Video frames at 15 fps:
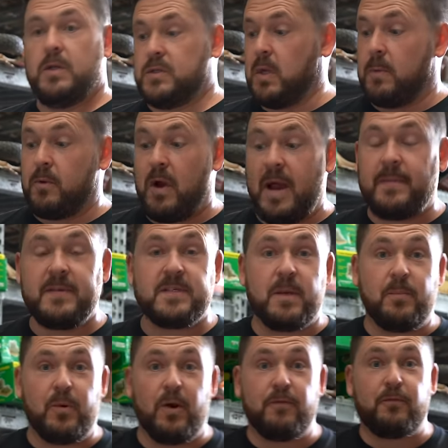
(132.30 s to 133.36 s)
So I'm grabbing some
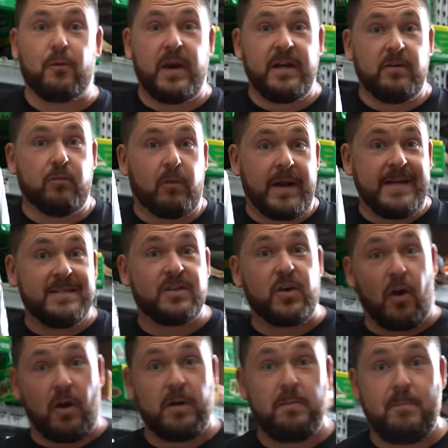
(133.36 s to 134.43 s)
perforated raised
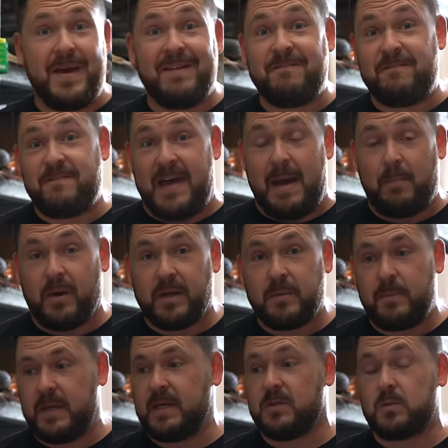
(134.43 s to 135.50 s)
garden bed fabric
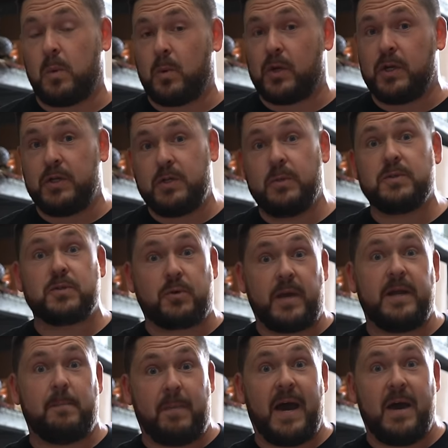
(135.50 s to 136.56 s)
because what we're gonna do is
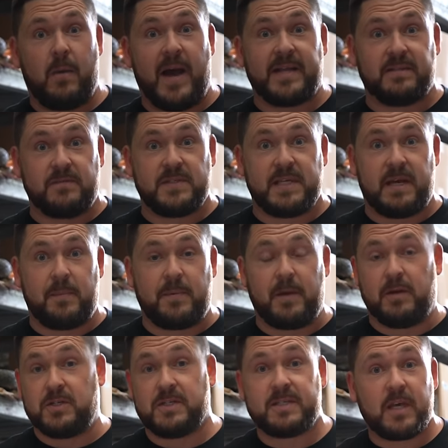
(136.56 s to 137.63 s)
create a bioactive setup
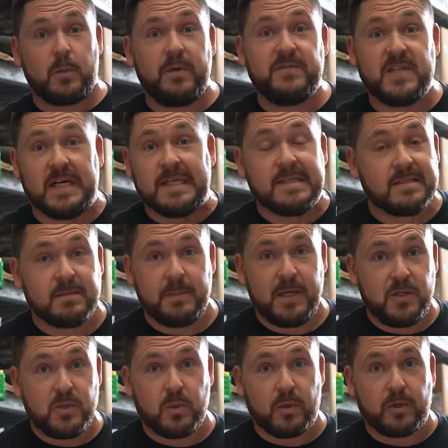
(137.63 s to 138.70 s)
here. Just like we've done in some
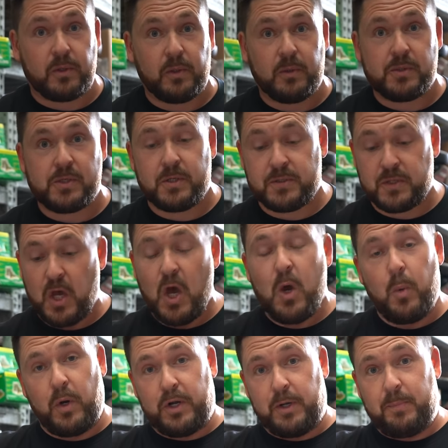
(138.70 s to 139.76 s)
indoor enclosures,
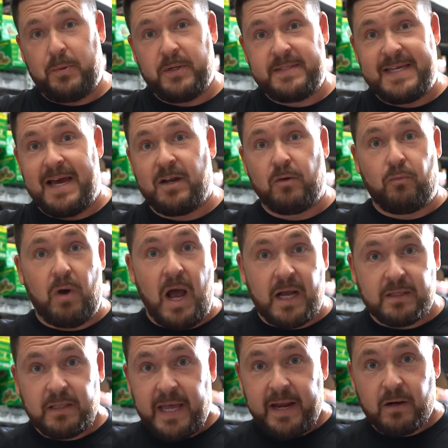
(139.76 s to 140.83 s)
we're gonna put down a
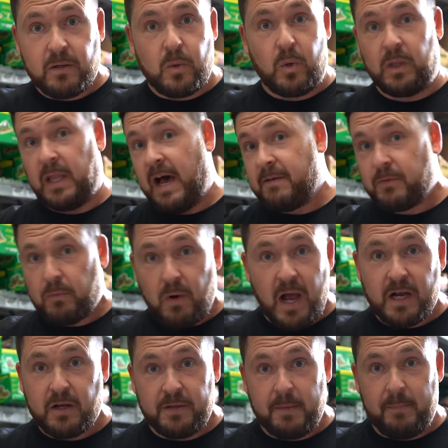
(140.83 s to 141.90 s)
rock layer or lava
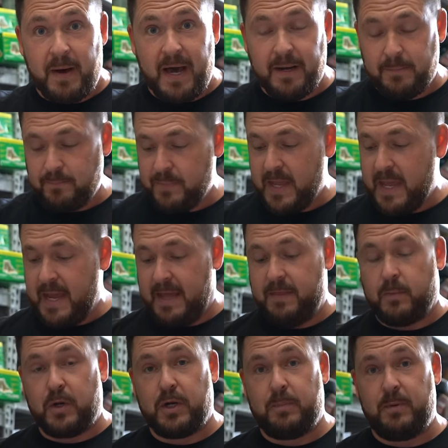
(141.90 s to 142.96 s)
rock on the bottom, and then
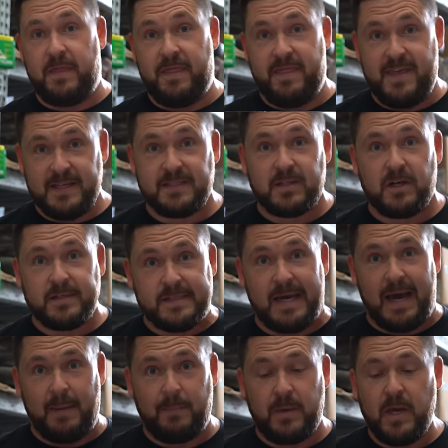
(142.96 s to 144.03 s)
we're gonna put this on
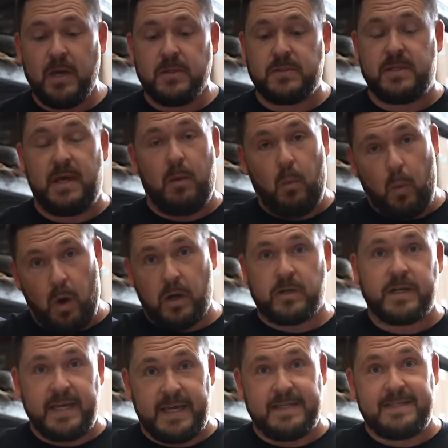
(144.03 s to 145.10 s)
top so that water
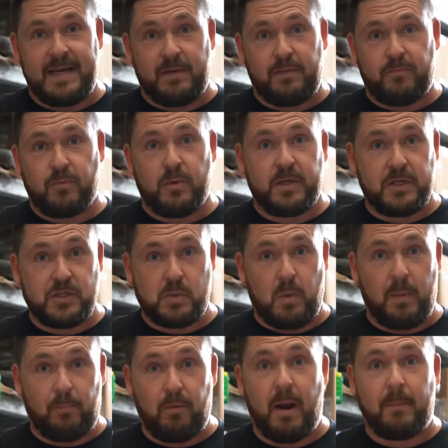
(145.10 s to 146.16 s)
can get down through it because you
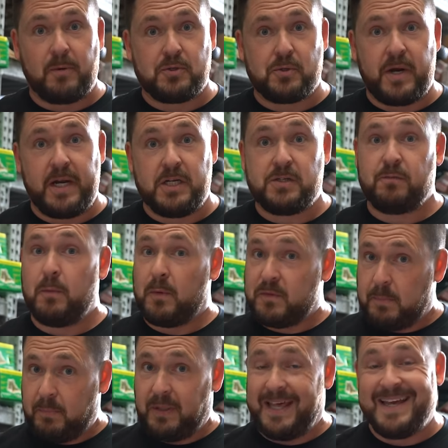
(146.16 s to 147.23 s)
want proper drainage for both
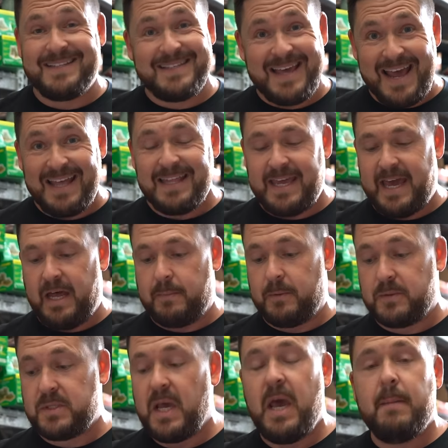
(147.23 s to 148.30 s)
the plants and the
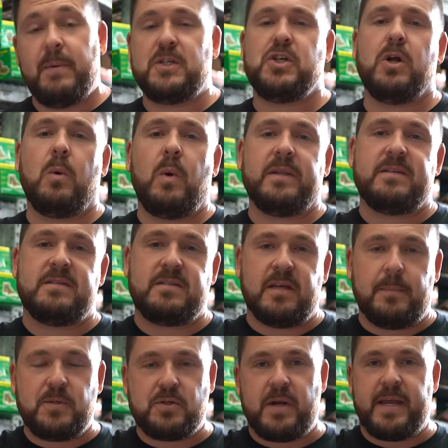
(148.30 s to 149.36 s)
animals, but you don't want the
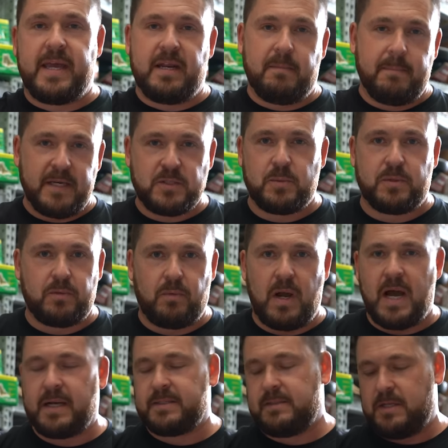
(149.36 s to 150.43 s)
substrate getting mixed with the
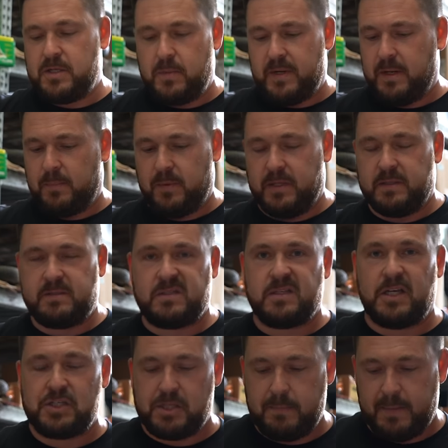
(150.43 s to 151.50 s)
rocks and then you end up with a
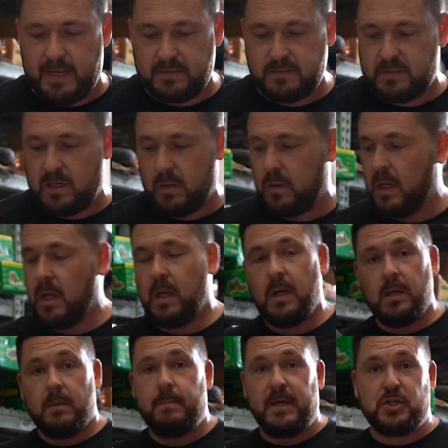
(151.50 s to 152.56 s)
slushy mess. So
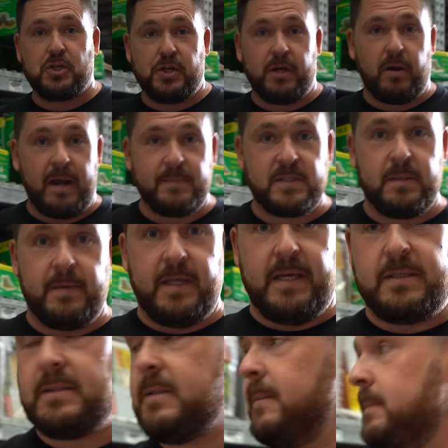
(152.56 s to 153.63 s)
make sure you grab some of
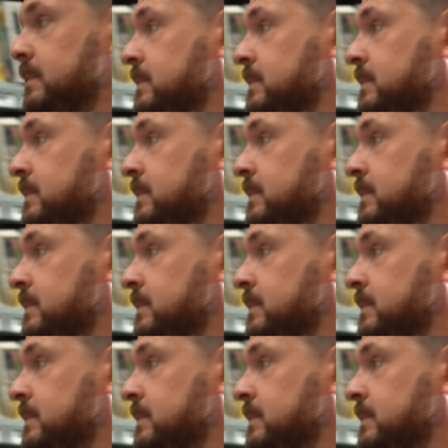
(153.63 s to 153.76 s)
this.